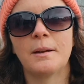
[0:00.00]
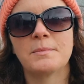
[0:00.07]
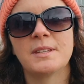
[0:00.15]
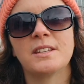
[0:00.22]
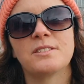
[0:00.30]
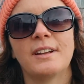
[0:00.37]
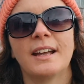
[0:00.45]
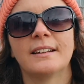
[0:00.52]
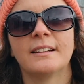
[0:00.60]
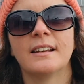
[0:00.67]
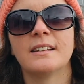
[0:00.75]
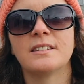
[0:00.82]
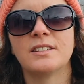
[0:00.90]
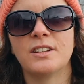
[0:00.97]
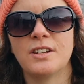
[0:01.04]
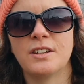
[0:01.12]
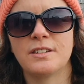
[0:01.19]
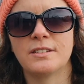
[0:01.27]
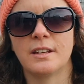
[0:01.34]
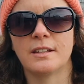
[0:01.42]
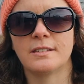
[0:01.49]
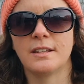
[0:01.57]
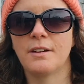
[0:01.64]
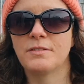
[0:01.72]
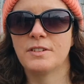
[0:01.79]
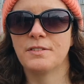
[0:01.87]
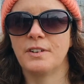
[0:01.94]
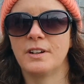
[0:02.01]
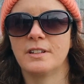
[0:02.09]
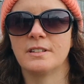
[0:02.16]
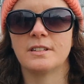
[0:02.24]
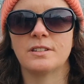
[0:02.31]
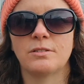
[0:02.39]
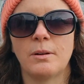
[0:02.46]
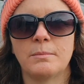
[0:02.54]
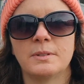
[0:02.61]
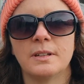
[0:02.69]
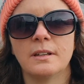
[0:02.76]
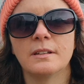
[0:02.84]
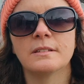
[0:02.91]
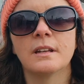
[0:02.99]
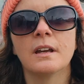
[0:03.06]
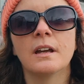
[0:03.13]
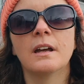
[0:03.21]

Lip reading: sensory analysts who use a set of defined descriptors.